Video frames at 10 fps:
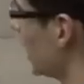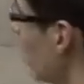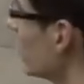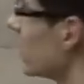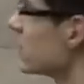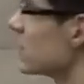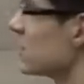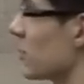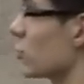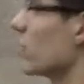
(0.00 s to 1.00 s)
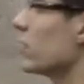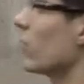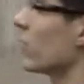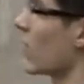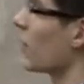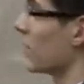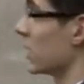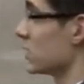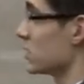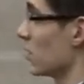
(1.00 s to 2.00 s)
Nowadays, the majority of the
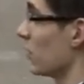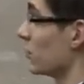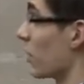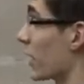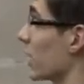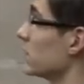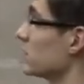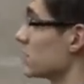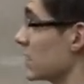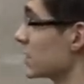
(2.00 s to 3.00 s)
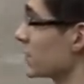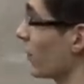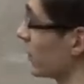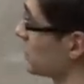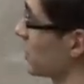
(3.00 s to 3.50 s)
companies on the market seek for the